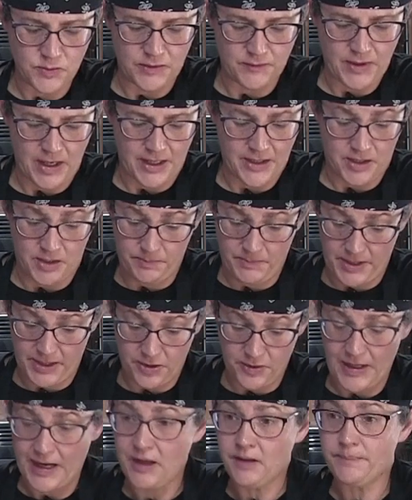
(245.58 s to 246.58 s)
we've gotten our
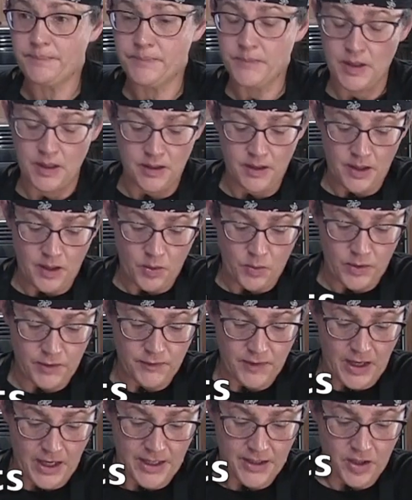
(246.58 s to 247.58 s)
butter out,
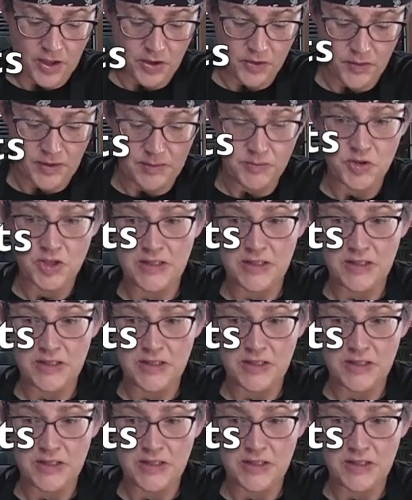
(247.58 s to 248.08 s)
we've gotten our cream